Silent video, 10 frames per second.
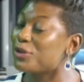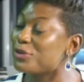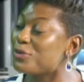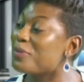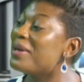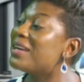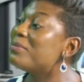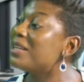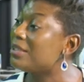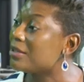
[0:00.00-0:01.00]
do, make
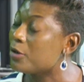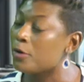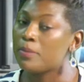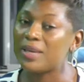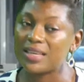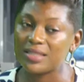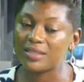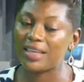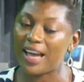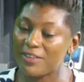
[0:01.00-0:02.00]
money, because
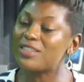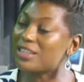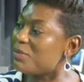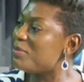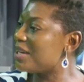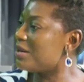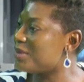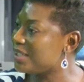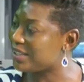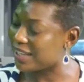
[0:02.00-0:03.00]
they have to keep making
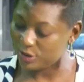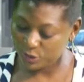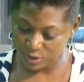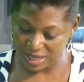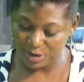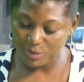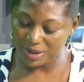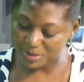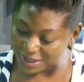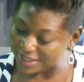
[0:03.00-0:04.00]
money. And if you cannot
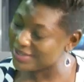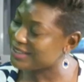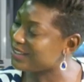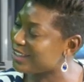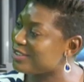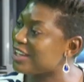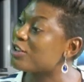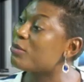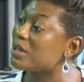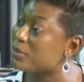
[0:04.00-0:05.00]
make money today, then you
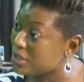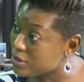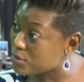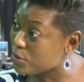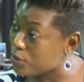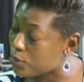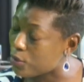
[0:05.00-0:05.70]
cannot make money tomorrow.